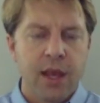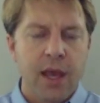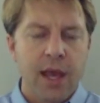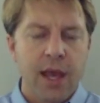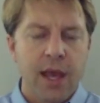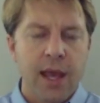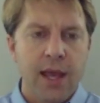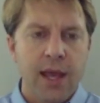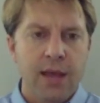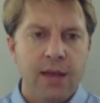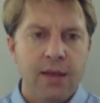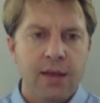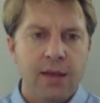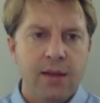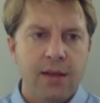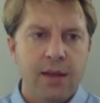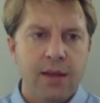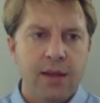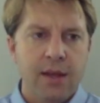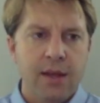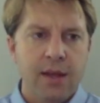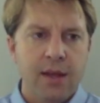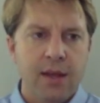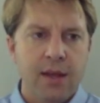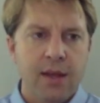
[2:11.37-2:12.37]
And
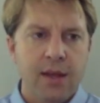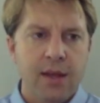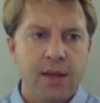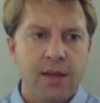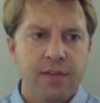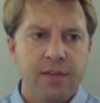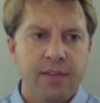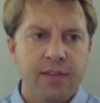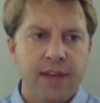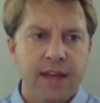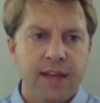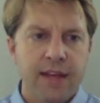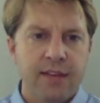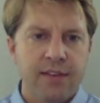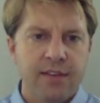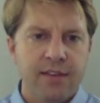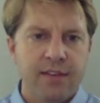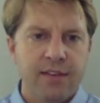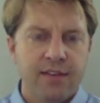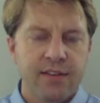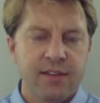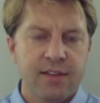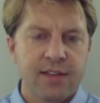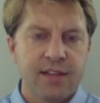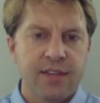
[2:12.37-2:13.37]
if that's
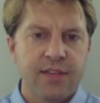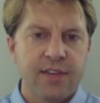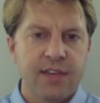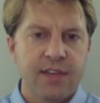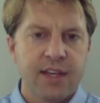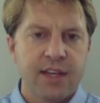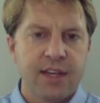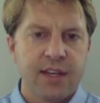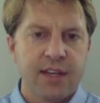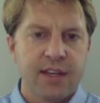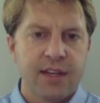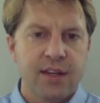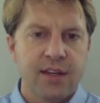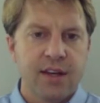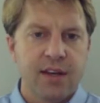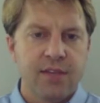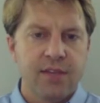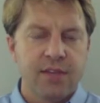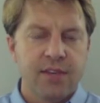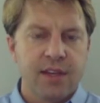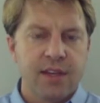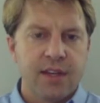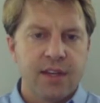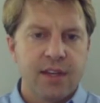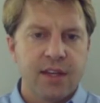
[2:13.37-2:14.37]
significant enough,
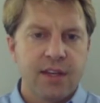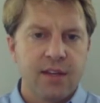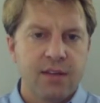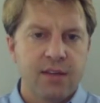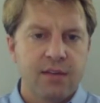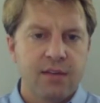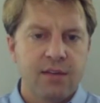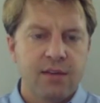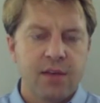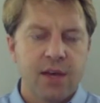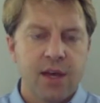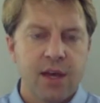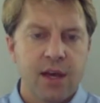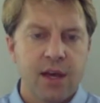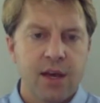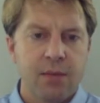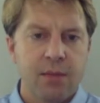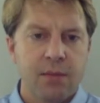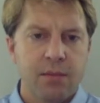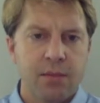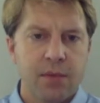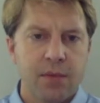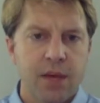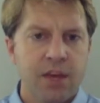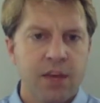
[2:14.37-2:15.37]
it can
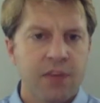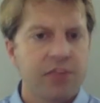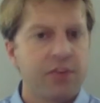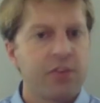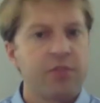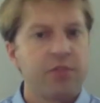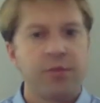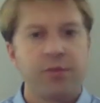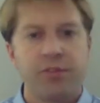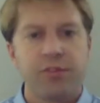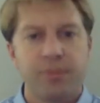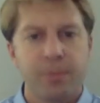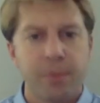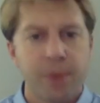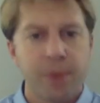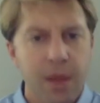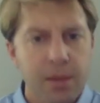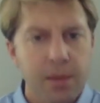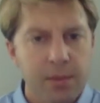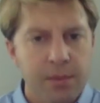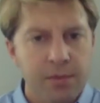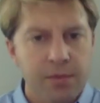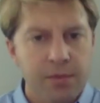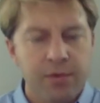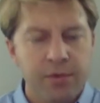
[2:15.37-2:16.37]
cause all sorts of
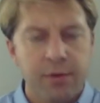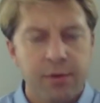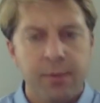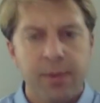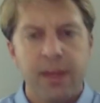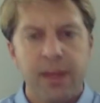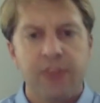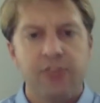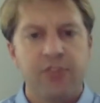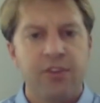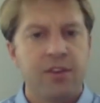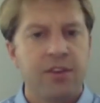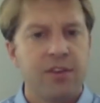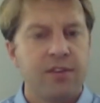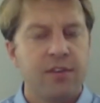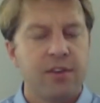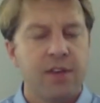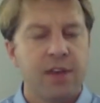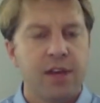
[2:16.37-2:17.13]
problems for a patient